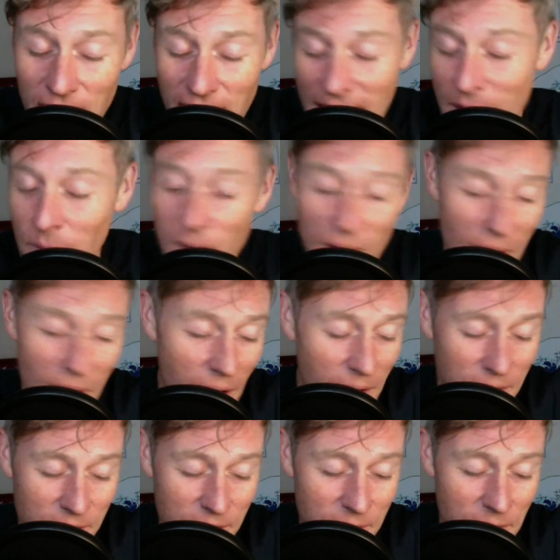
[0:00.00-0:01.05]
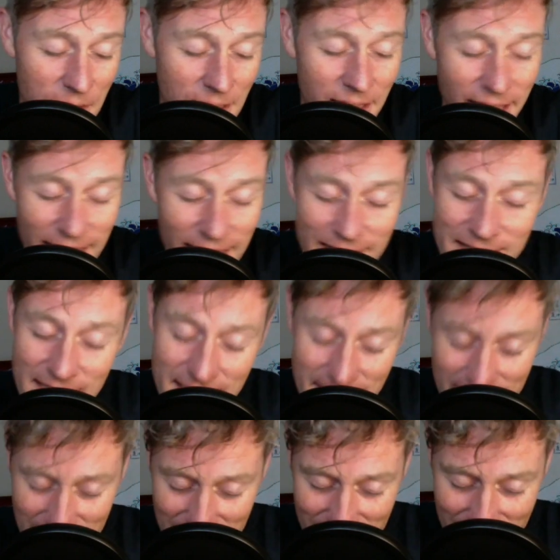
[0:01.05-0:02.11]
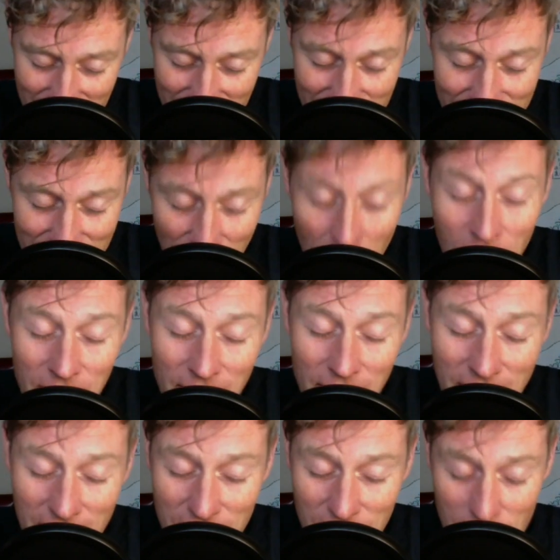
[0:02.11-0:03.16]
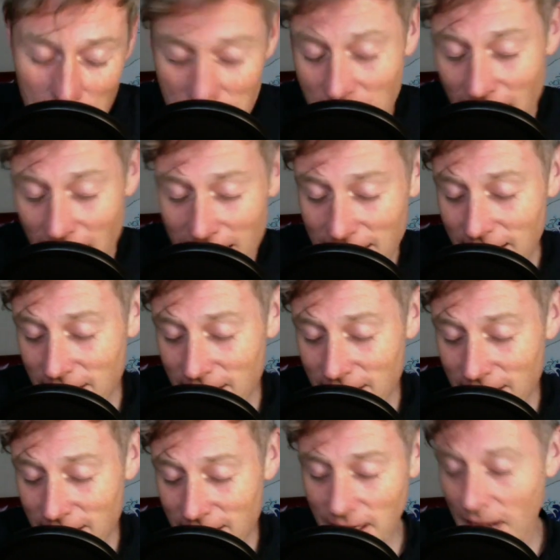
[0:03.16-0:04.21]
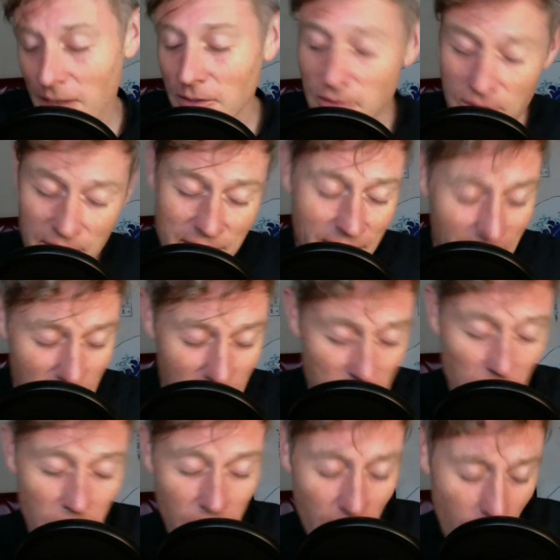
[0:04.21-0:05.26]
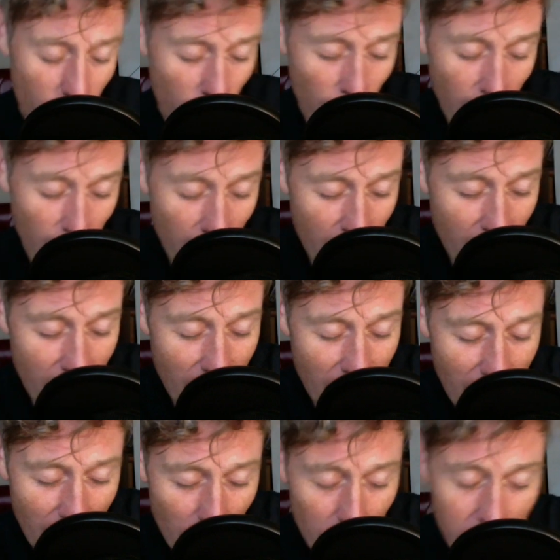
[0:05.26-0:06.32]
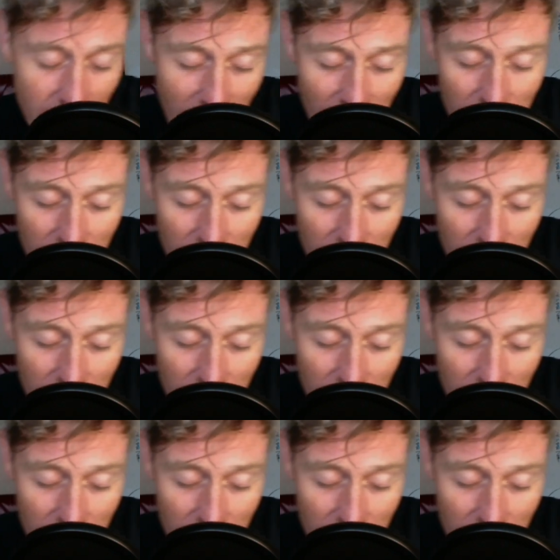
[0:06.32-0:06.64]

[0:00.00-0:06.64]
and we are also existing on another planet called Alpha Centauri. We have